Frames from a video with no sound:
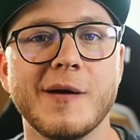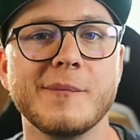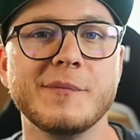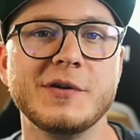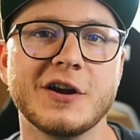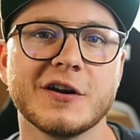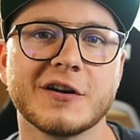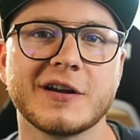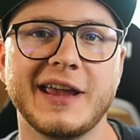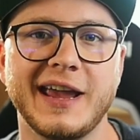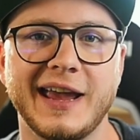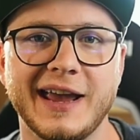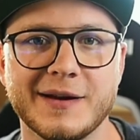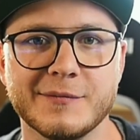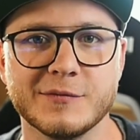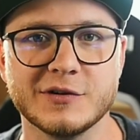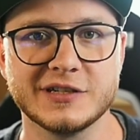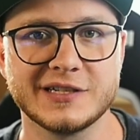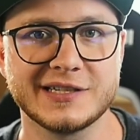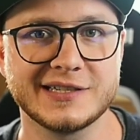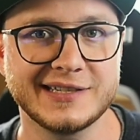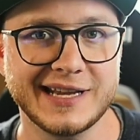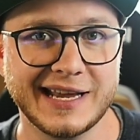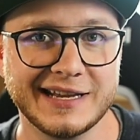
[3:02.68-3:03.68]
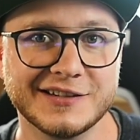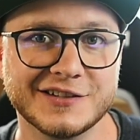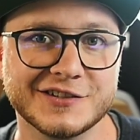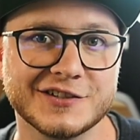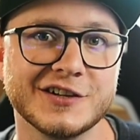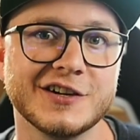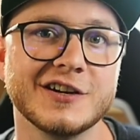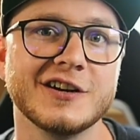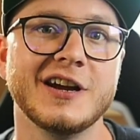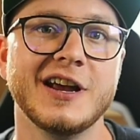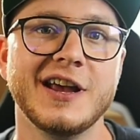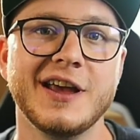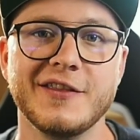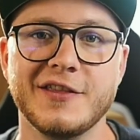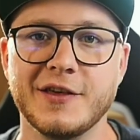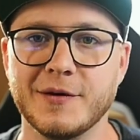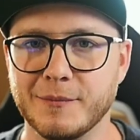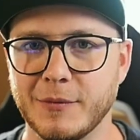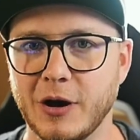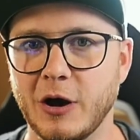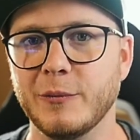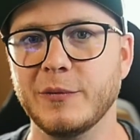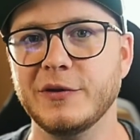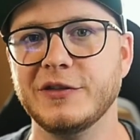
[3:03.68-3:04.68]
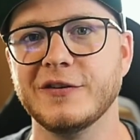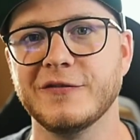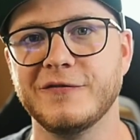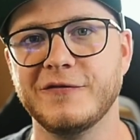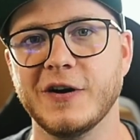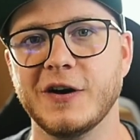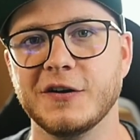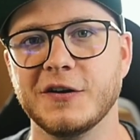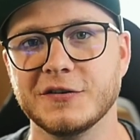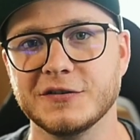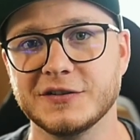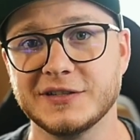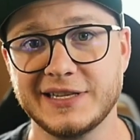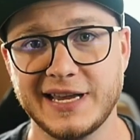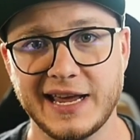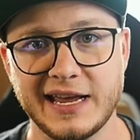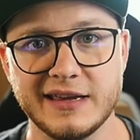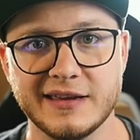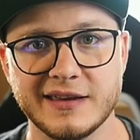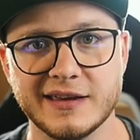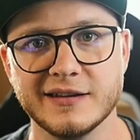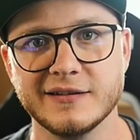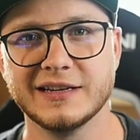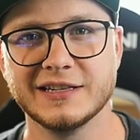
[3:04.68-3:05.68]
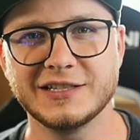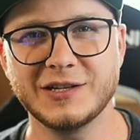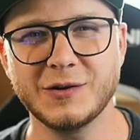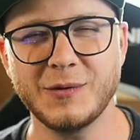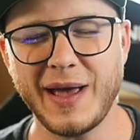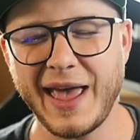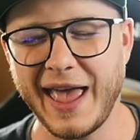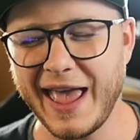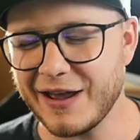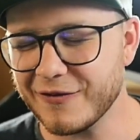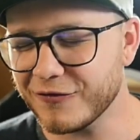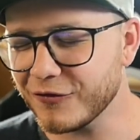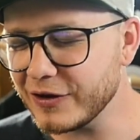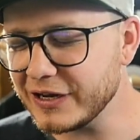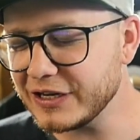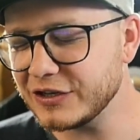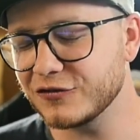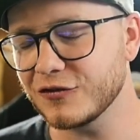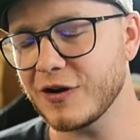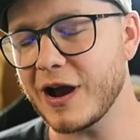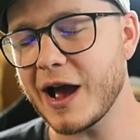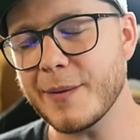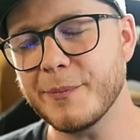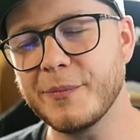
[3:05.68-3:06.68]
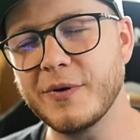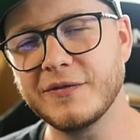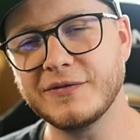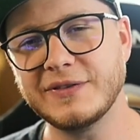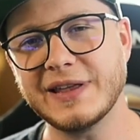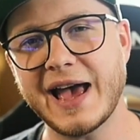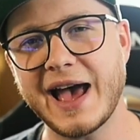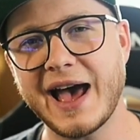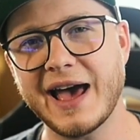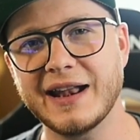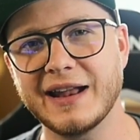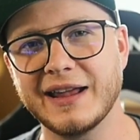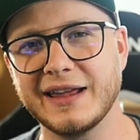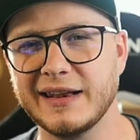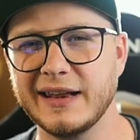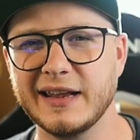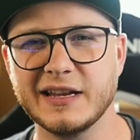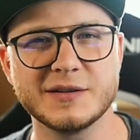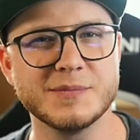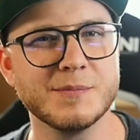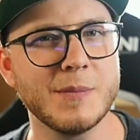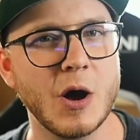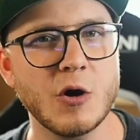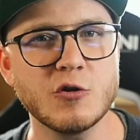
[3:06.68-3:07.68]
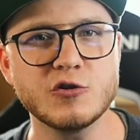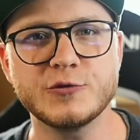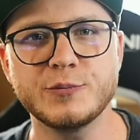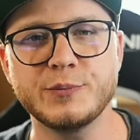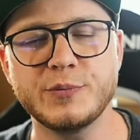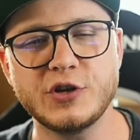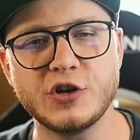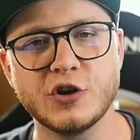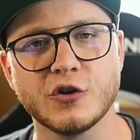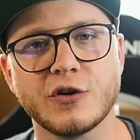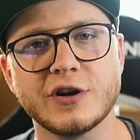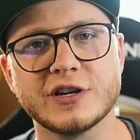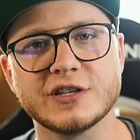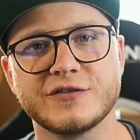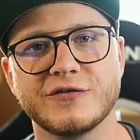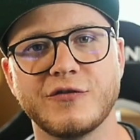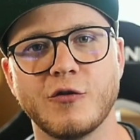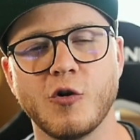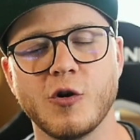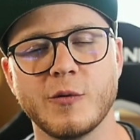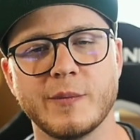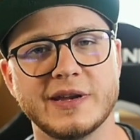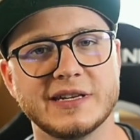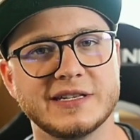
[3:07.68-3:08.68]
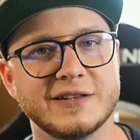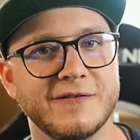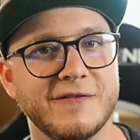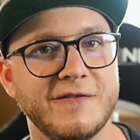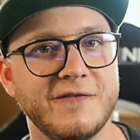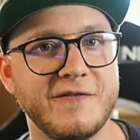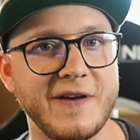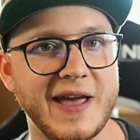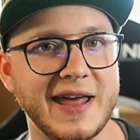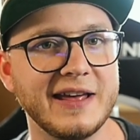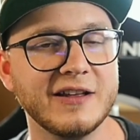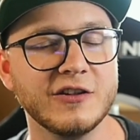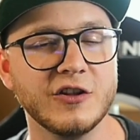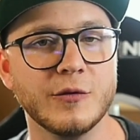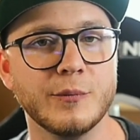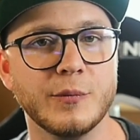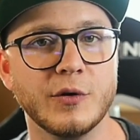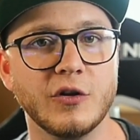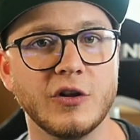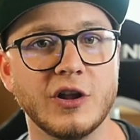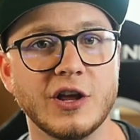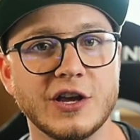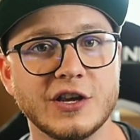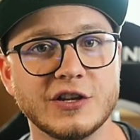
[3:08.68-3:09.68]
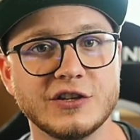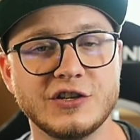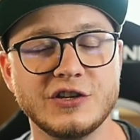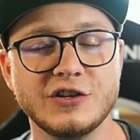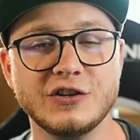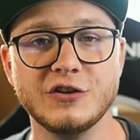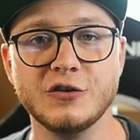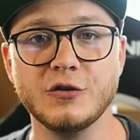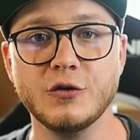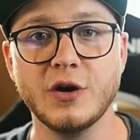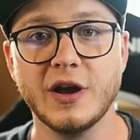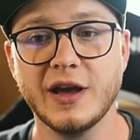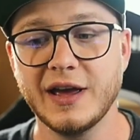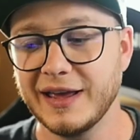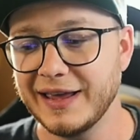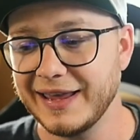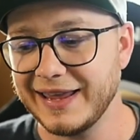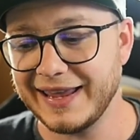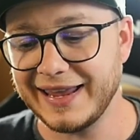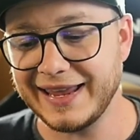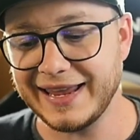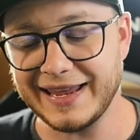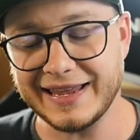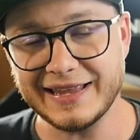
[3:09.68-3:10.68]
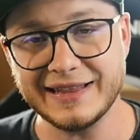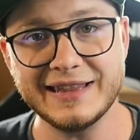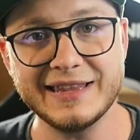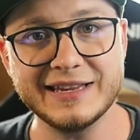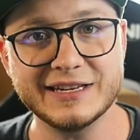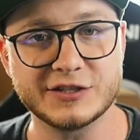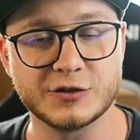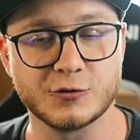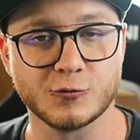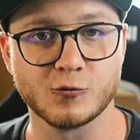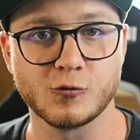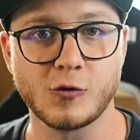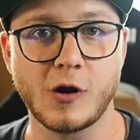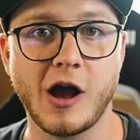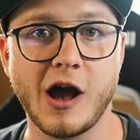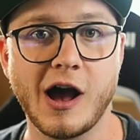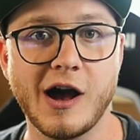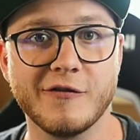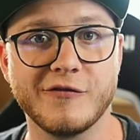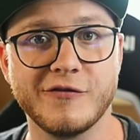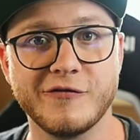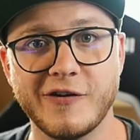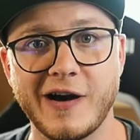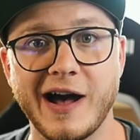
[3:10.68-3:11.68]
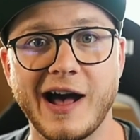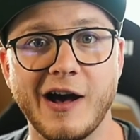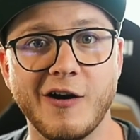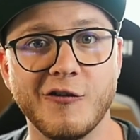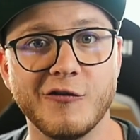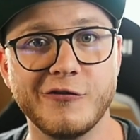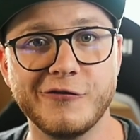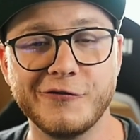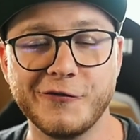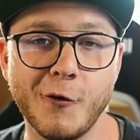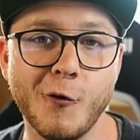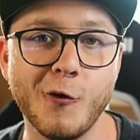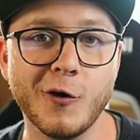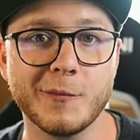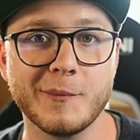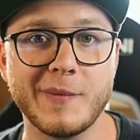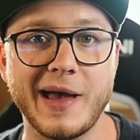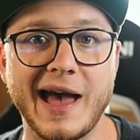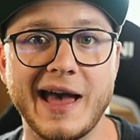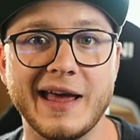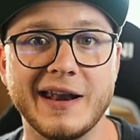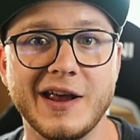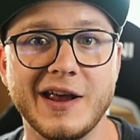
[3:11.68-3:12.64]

your camera's sensor the moment the photo's taken. So every drop of data in its most purest form is available to you in this RAW file format,